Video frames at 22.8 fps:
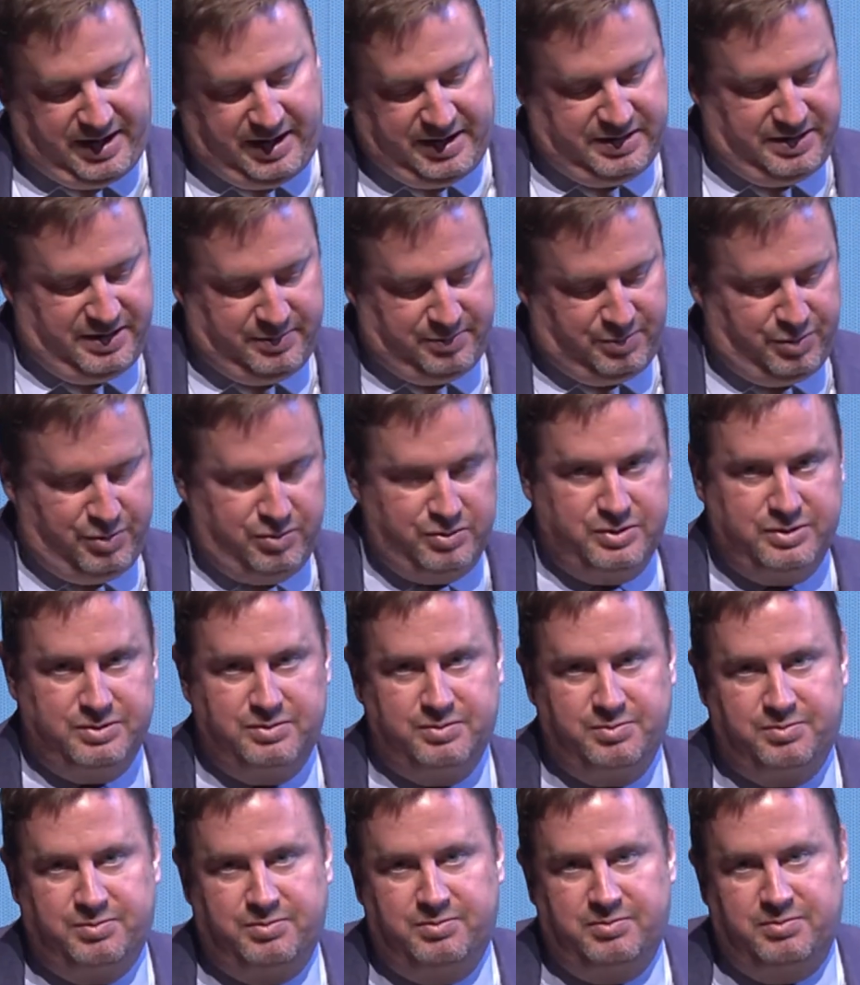I think
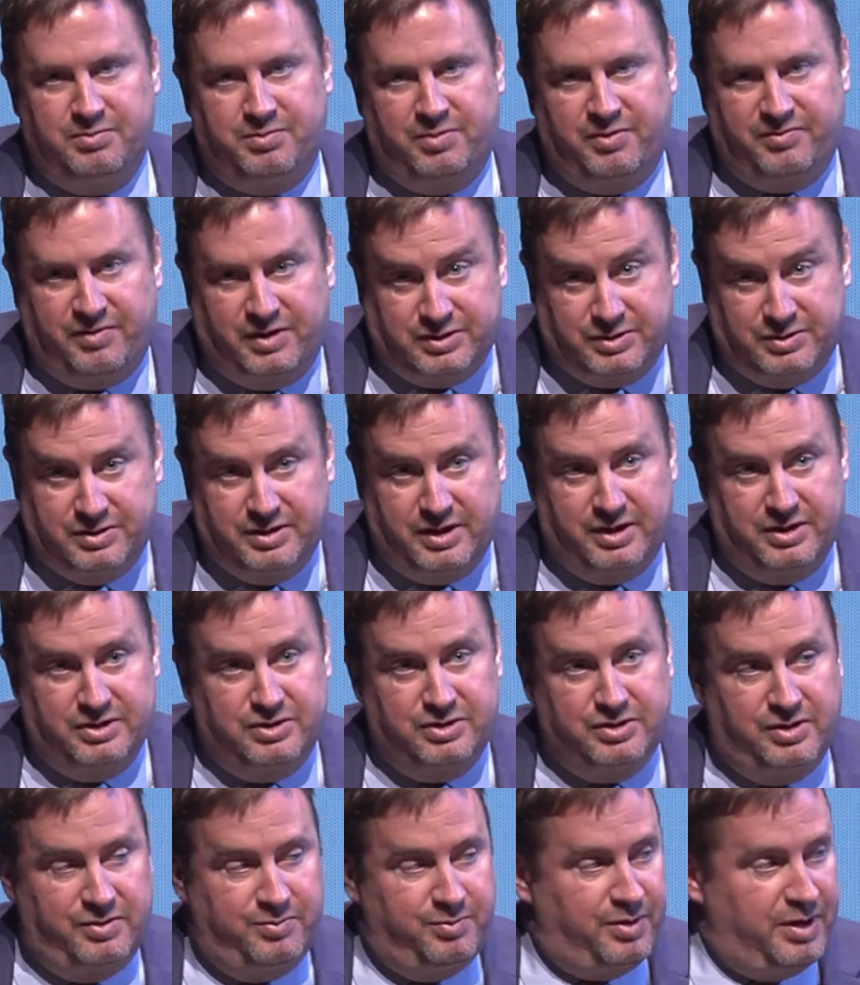Professor Dunn should have